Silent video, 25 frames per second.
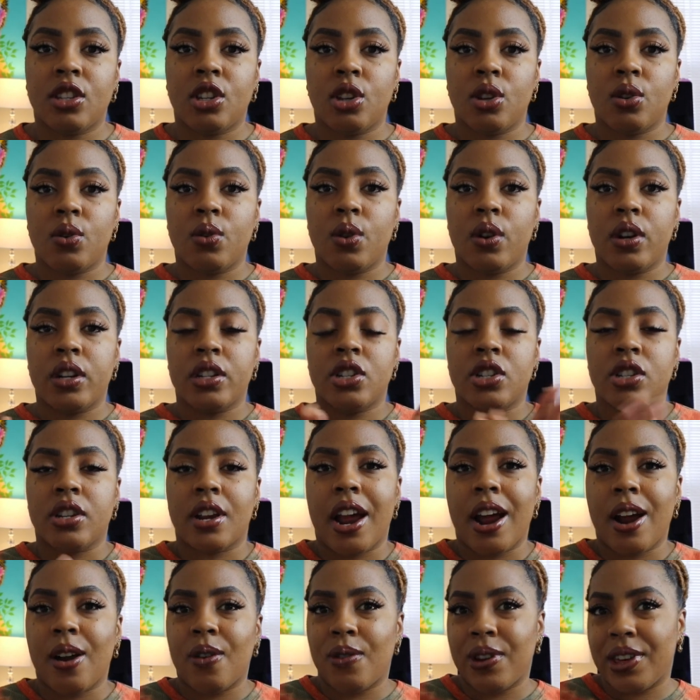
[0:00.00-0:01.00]
to
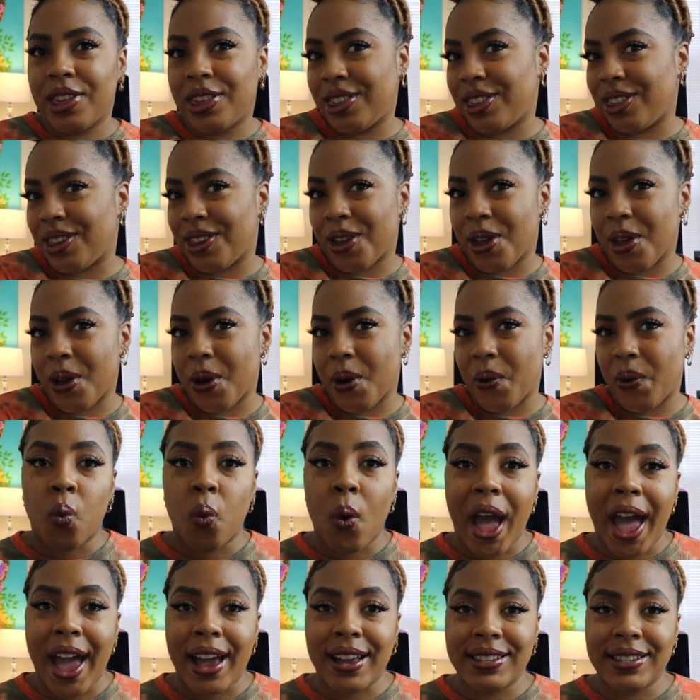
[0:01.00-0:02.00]
share with you.
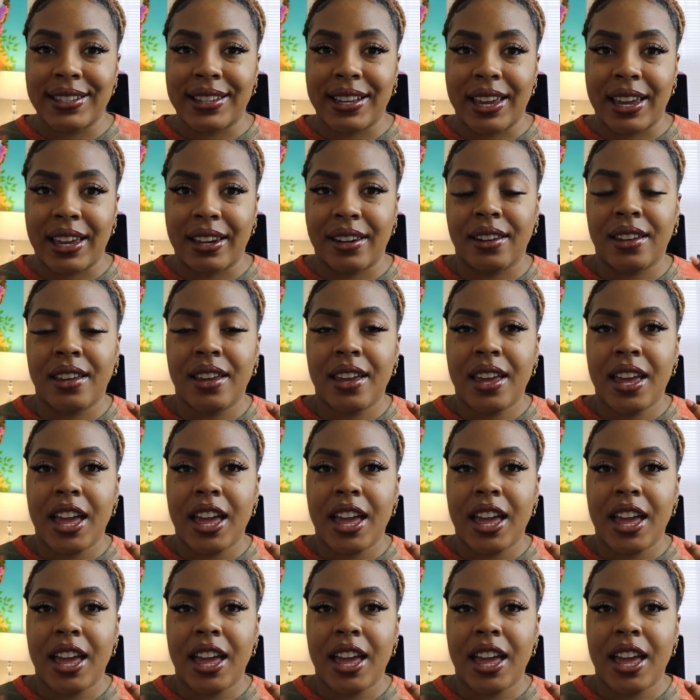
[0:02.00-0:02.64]
Waxing.